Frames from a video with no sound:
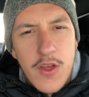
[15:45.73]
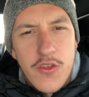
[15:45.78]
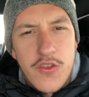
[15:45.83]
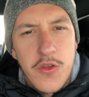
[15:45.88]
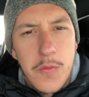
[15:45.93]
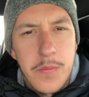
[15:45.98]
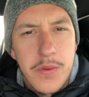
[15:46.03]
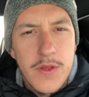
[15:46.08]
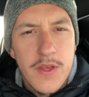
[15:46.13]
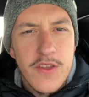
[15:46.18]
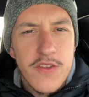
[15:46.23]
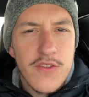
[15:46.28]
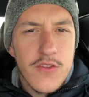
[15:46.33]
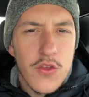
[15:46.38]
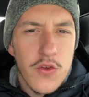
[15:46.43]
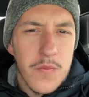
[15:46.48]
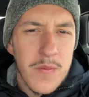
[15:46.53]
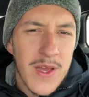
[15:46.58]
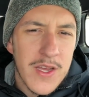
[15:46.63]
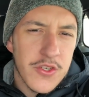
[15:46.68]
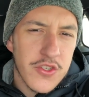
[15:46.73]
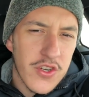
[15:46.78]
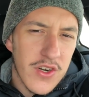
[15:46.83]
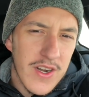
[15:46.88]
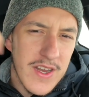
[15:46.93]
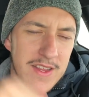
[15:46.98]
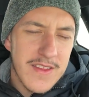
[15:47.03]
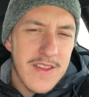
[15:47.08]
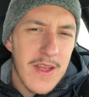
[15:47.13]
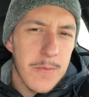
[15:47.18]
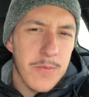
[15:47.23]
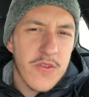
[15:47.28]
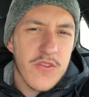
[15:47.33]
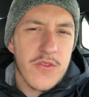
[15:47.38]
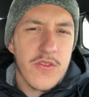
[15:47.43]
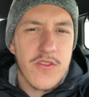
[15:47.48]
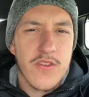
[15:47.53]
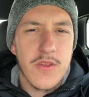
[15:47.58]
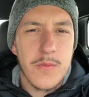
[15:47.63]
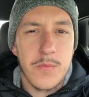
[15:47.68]
So please do make sure to hit that
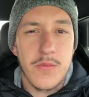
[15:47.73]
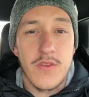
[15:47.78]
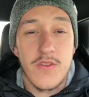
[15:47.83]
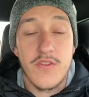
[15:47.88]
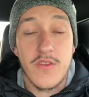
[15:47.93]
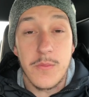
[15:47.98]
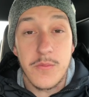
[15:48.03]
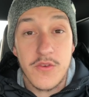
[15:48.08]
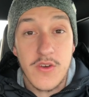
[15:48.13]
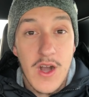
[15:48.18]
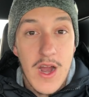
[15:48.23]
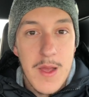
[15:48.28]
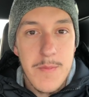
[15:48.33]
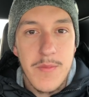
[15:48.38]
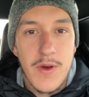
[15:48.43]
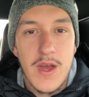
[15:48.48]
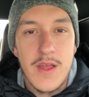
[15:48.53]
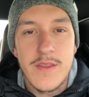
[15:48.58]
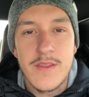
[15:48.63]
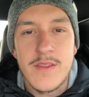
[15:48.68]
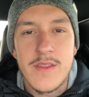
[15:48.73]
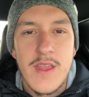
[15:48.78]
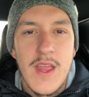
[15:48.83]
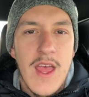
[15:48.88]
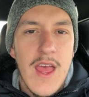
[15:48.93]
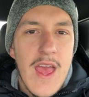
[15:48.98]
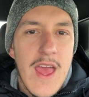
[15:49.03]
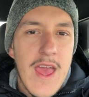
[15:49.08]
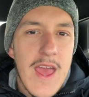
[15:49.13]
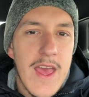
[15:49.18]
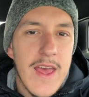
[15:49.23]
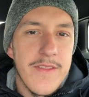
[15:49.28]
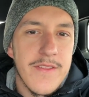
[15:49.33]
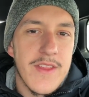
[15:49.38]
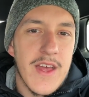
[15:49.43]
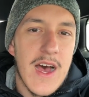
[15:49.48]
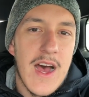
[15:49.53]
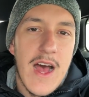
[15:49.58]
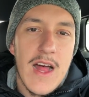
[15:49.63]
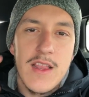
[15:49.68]
subscribe button. And
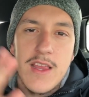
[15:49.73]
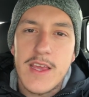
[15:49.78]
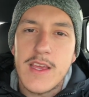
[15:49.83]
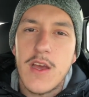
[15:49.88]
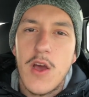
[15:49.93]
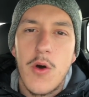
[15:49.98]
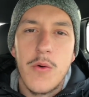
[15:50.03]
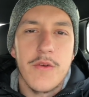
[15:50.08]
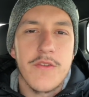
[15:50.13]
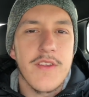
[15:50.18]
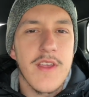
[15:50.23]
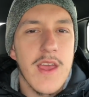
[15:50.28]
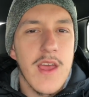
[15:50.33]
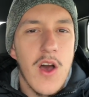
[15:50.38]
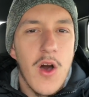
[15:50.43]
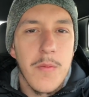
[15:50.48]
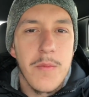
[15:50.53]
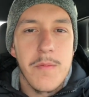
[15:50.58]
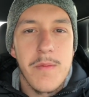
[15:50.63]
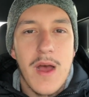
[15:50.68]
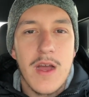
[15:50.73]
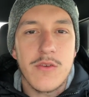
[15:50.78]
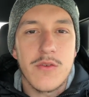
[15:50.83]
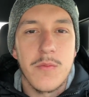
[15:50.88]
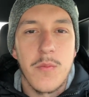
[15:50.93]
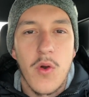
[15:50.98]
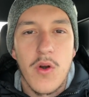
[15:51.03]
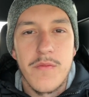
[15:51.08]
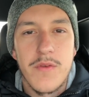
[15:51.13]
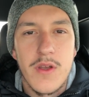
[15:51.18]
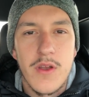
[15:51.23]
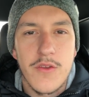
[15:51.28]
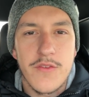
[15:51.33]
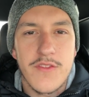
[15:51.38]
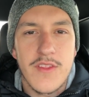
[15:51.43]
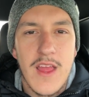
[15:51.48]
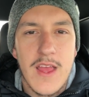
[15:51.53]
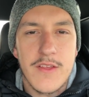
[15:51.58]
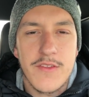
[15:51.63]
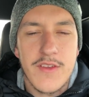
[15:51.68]
like I always say, I'll be back with more videos.
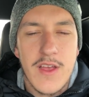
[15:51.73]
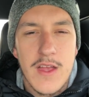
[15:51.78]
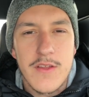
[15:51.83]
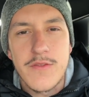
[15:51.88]
Thanks, guys.